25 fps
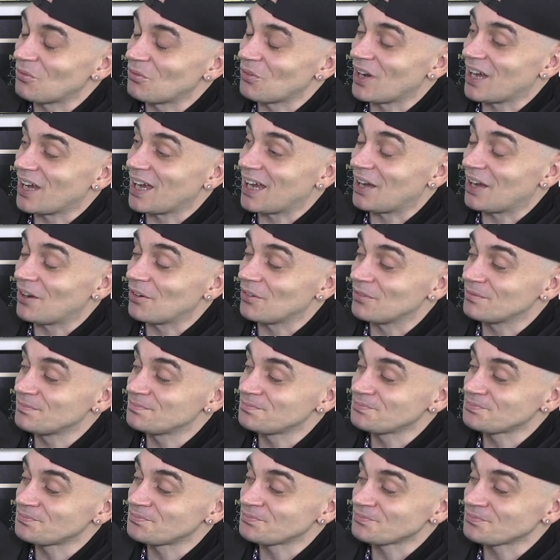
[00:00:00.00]
Wow.
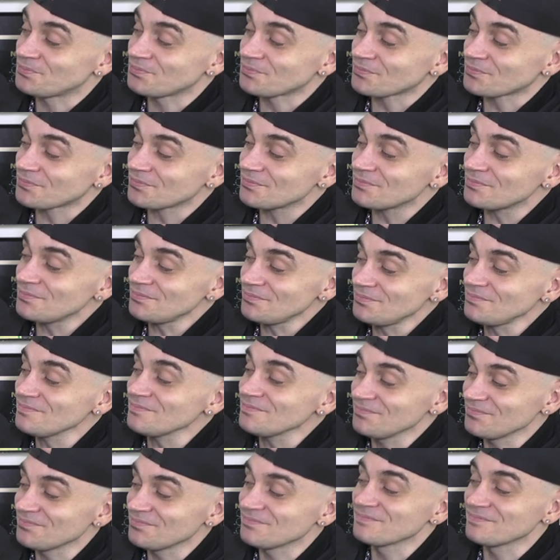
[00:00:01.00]
He's a don.
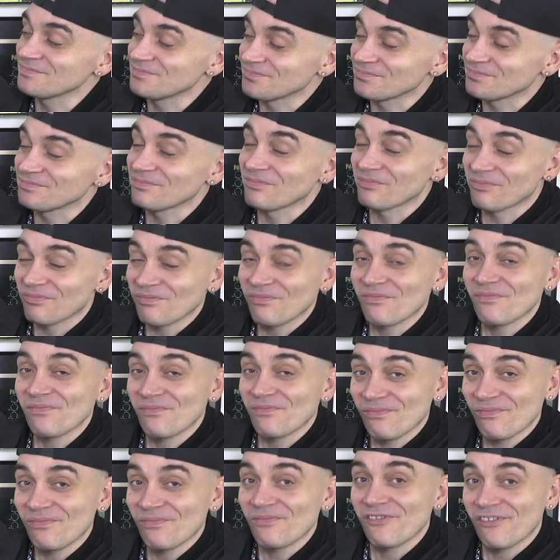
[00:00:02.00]
Mm-hmm.
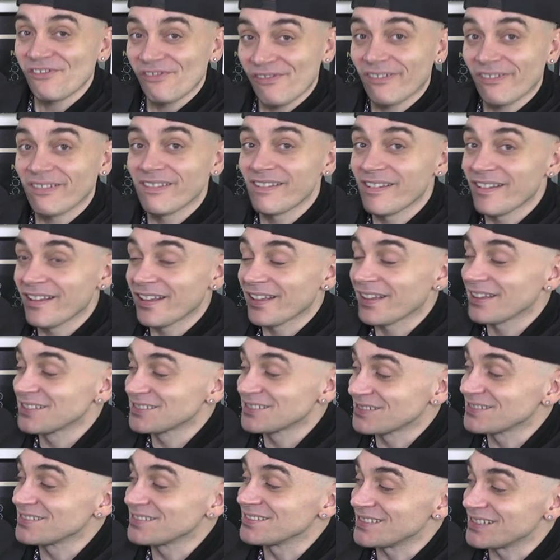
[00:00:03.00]
He's a
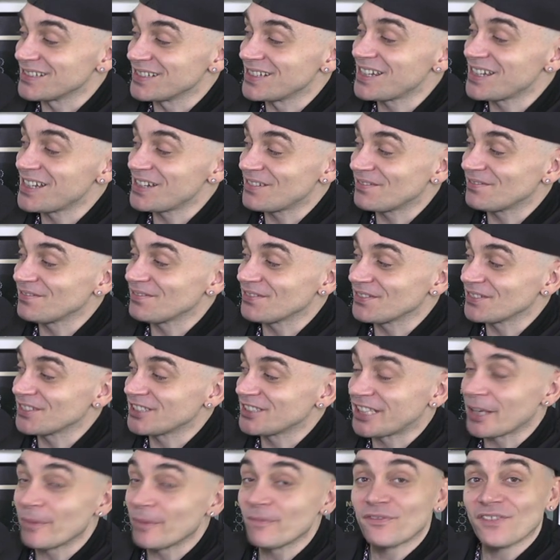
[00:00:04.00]
don. Yeah. He's a
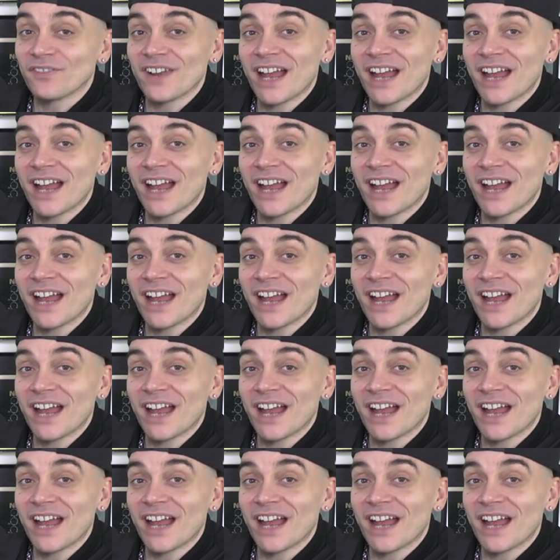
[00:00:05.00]
don. Them